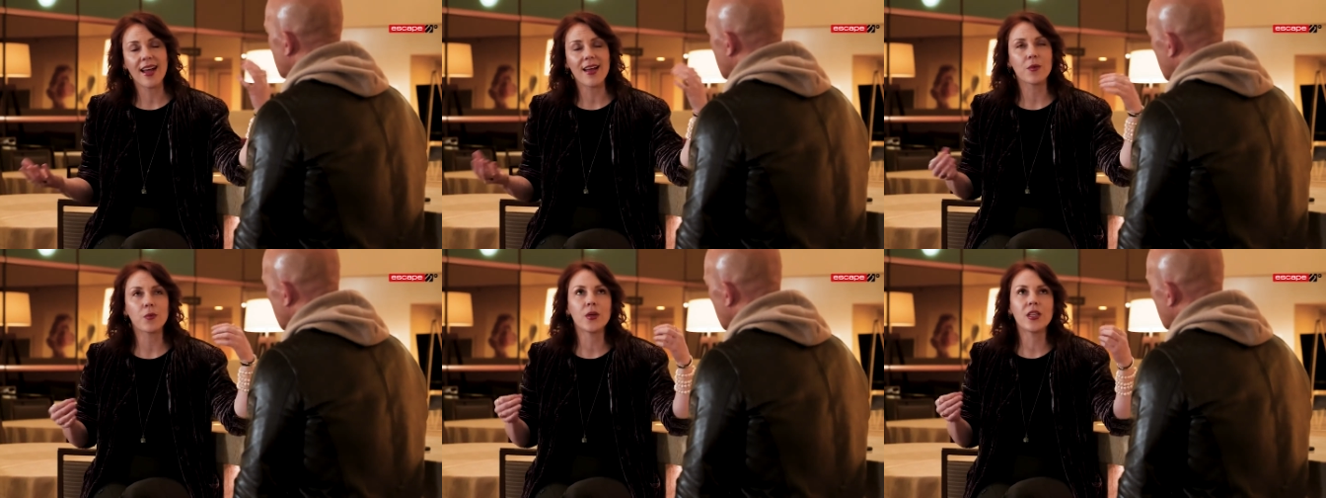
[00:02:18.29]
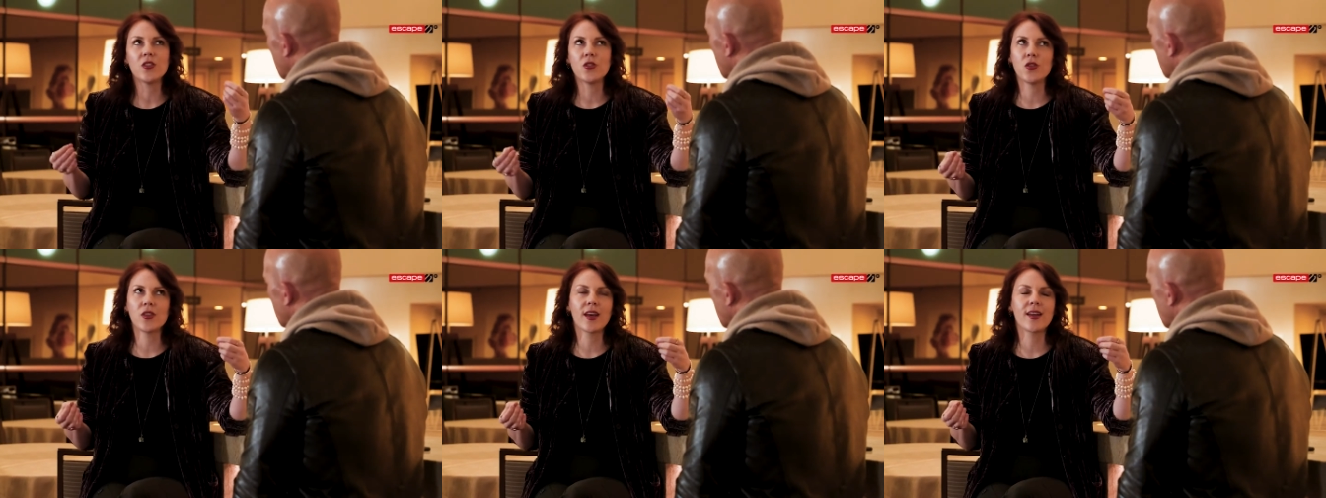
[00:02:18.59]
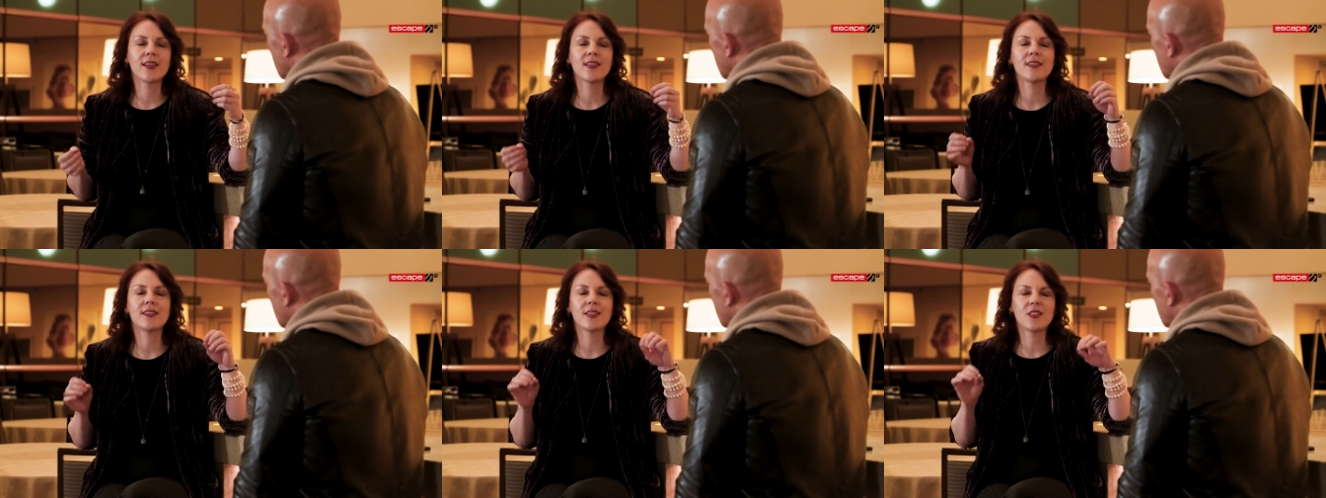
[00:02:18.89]
And we do
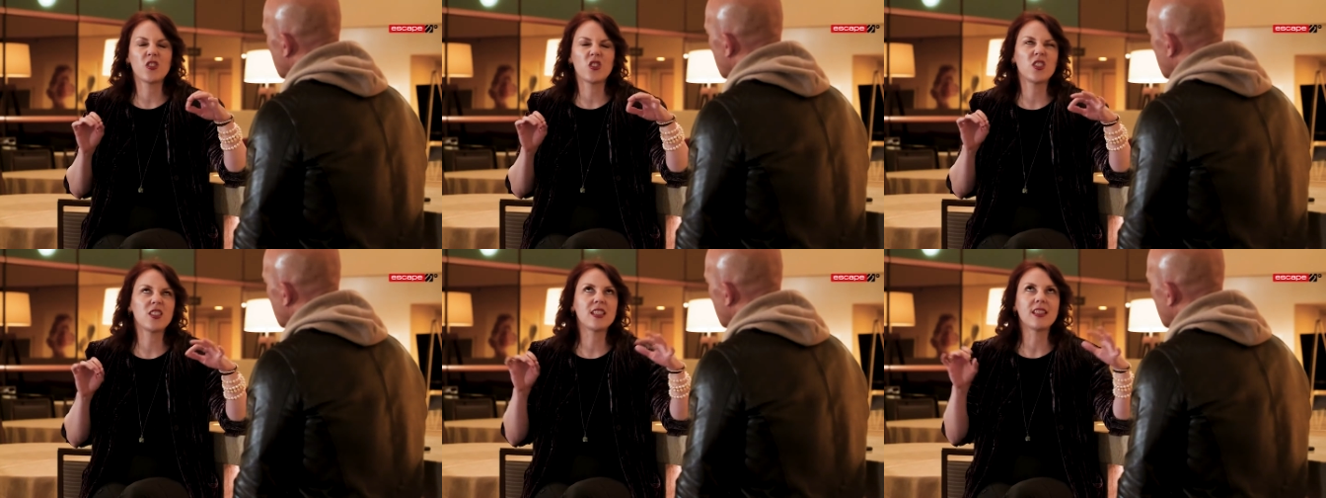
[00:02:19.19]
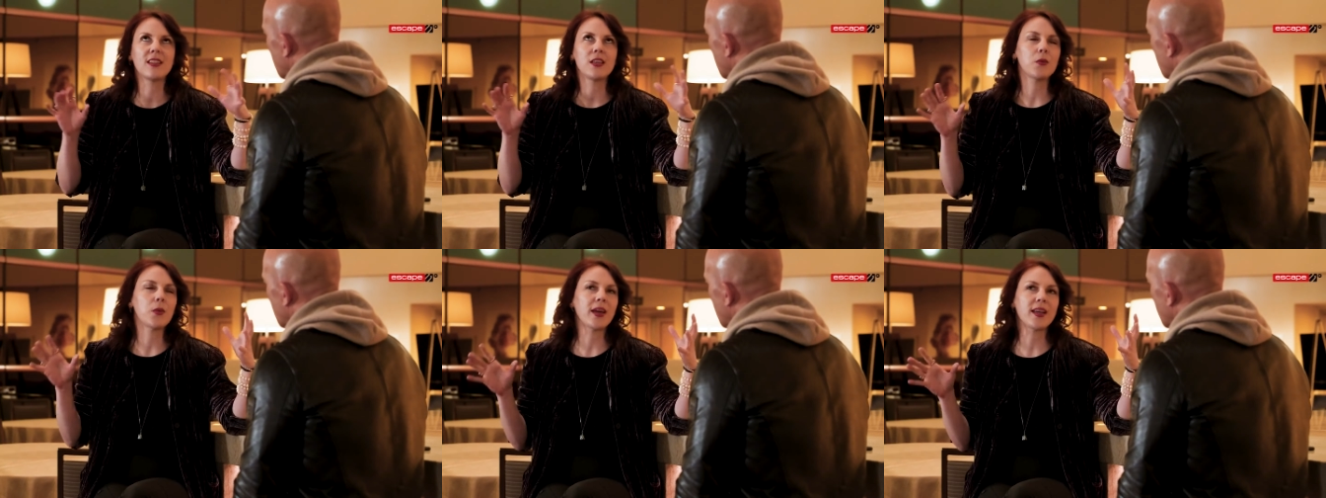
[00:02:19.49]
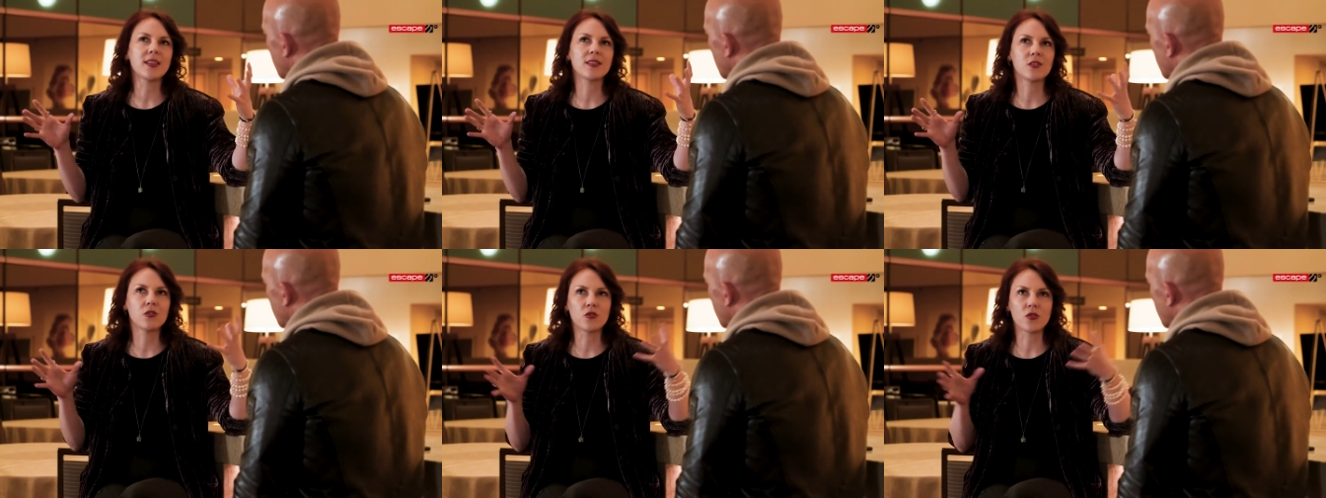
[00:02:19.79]
that in such silly
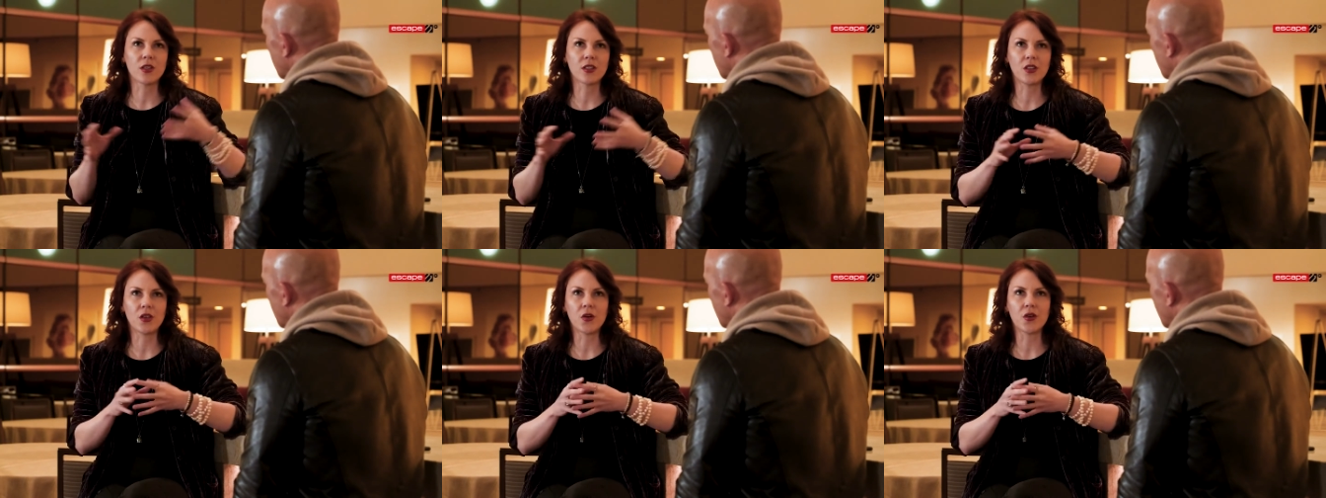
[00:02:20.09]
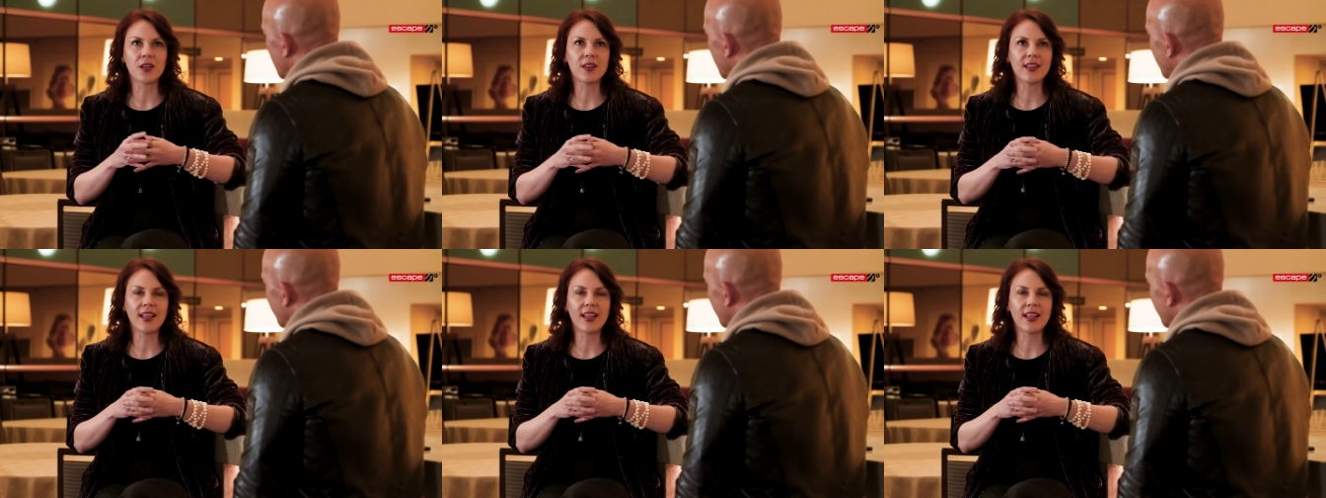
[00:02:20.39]
ways in drunk yoga.